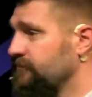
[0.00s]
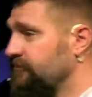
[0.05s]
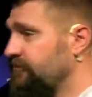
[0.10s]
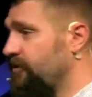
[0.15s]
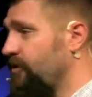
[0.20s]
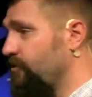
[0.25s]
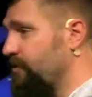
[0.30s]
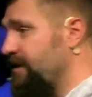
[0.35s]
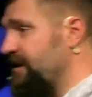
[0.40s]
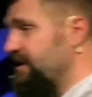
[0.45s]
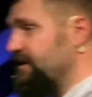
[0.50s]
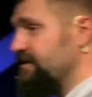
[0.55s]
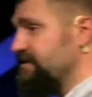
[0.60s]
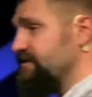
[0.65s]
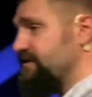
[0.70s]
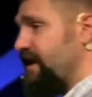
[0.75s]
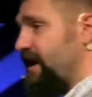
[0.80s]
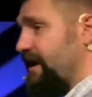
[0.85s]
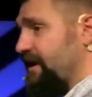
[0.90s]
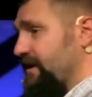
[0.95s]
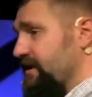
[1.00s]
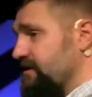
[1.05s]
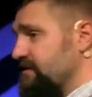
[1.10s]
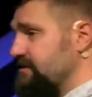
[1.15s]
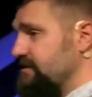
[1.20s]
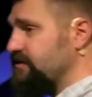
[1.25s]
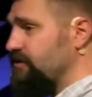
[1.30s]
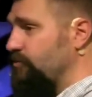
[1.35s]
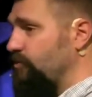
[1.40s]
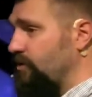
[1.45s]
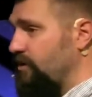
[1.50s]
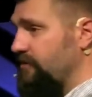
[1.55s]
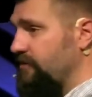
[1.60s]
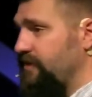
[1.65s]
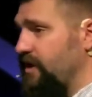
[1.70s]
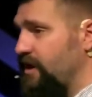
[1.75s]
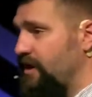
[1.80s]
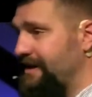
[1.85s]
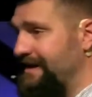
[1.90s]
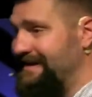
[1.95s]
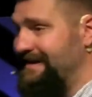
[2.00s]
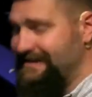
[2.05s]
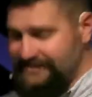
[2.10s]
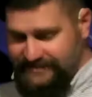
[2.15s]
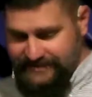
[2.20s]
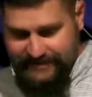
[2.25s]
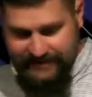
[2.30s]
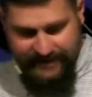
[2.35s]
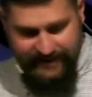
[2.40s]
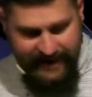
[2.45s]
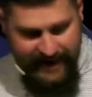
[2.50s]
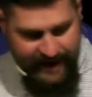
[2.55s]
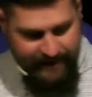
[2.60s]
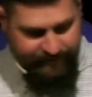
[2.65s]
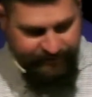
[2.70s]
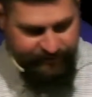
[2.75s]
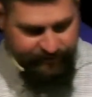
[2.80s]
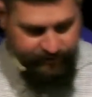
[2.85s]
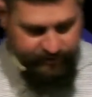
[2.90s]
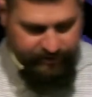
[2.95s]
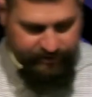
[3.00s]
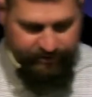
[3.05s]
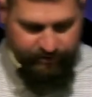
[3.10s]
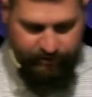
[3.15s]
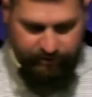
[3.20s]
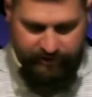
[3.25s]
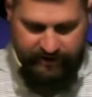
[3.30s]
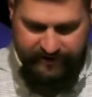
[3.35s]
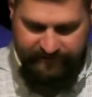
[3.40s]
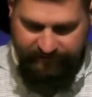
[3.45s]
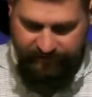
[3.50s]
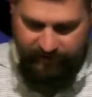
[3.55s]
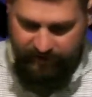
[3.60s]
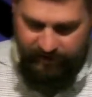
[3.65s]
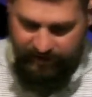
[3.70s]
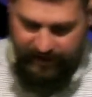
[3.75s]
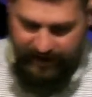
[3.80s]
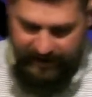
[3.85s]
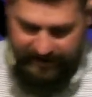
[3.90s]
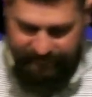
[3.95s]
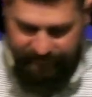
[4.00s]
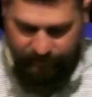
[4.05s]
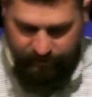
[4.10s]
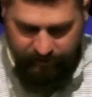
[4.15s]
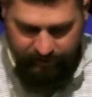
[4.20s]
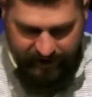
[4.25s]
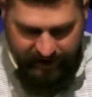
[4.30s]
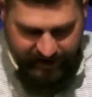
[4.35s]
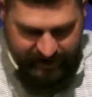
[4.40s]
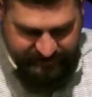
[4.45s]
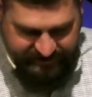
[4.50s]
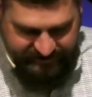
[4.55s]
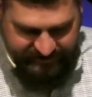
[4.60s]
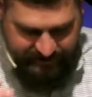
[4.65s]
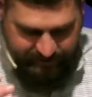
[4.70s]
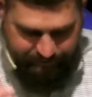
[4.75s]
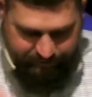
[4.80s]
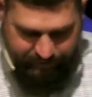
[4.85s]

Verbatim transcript: So we need to decide is it the word of God? Is it an absolute authority for our life or not? See, the